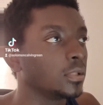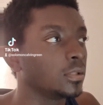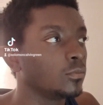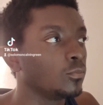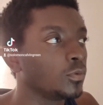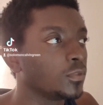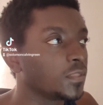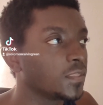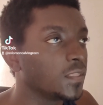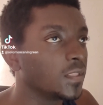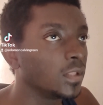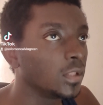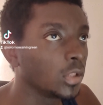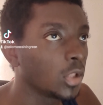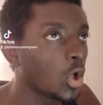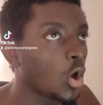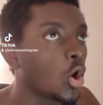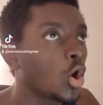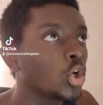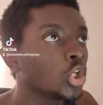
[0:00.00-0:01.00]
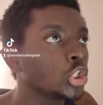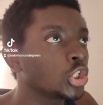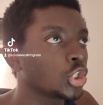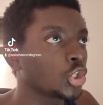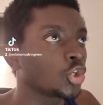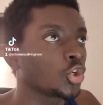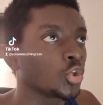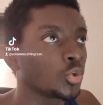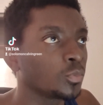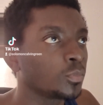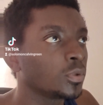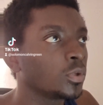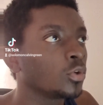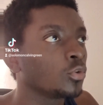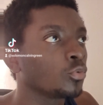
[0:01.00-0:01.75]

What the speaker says: with long-term